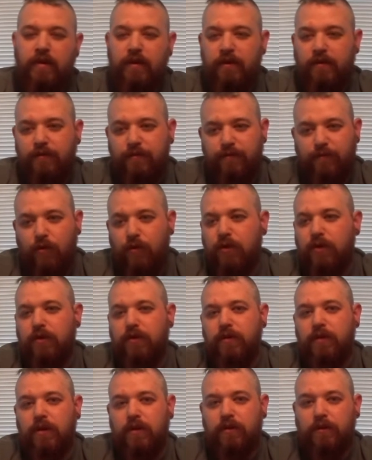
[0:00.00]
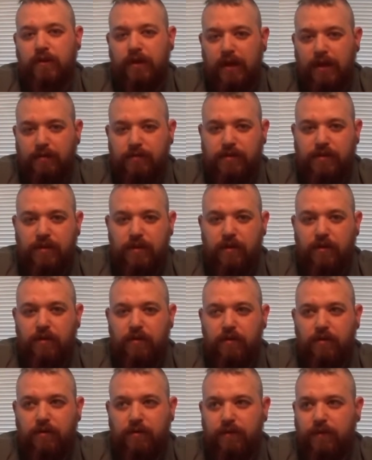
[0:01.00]
$400 camp
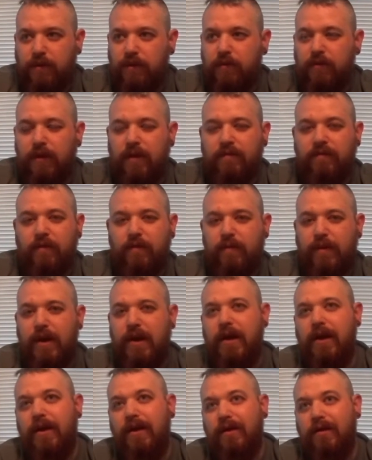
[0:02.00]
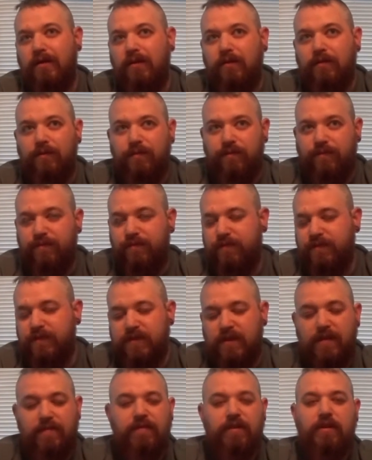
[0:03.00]
stove. You don't have to buy a
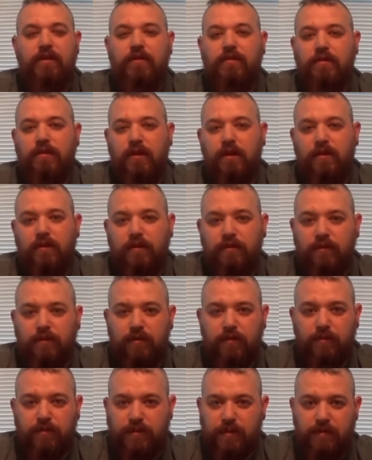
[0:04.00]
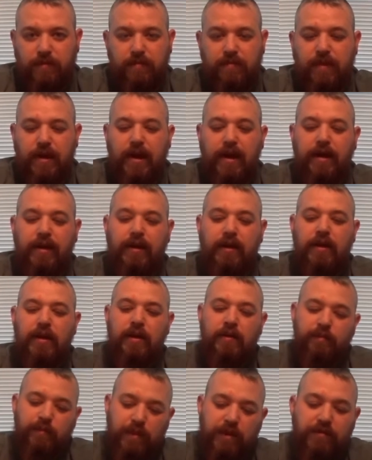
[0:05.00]
$700 sleeping bag.
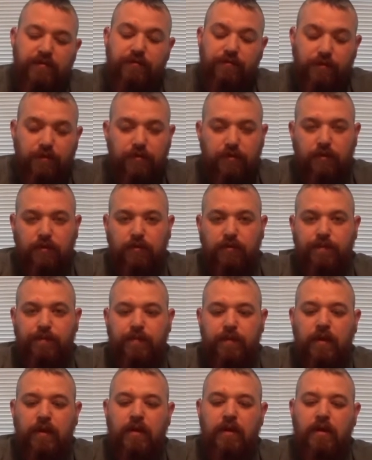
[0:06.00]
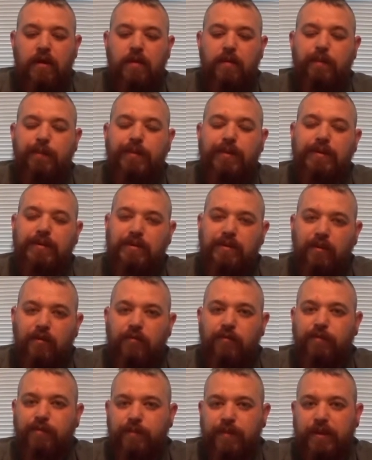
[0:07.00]
Be frugal, but
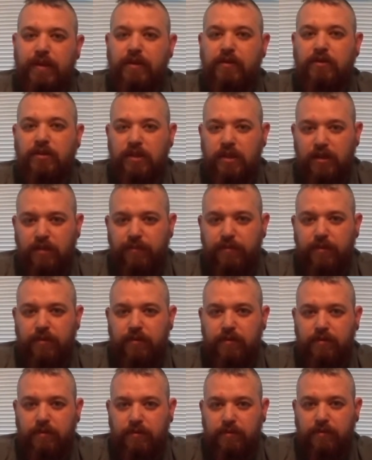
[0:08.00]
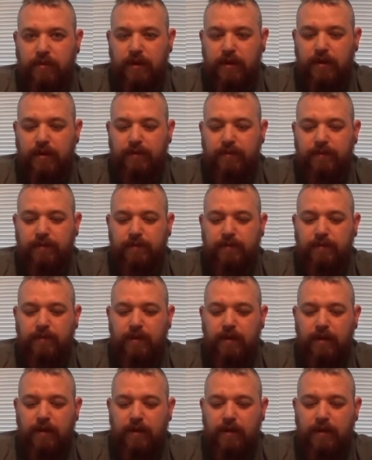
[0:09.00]
don't be cheap, okay?
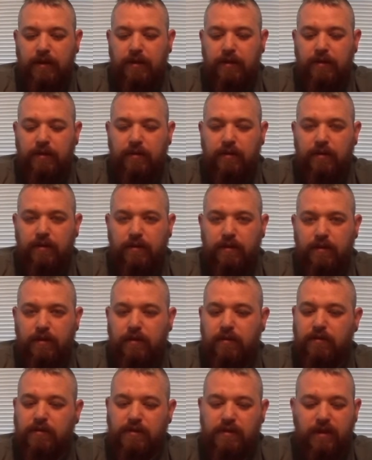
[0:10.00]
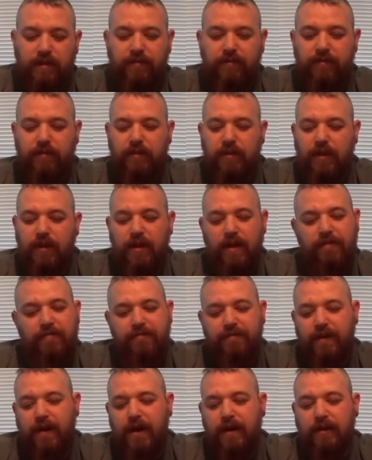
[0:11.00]
And there's definitely a
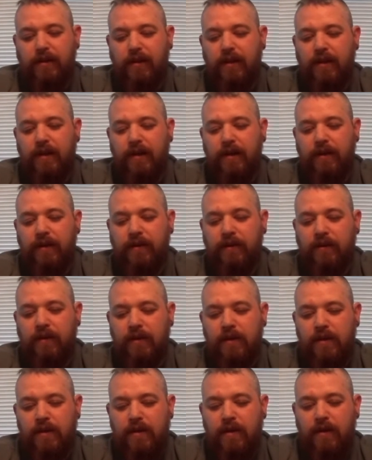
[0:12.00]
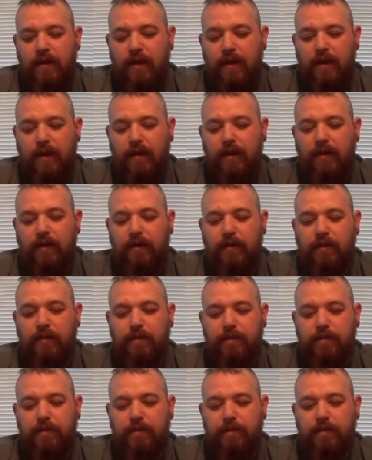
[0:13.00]
fine line, and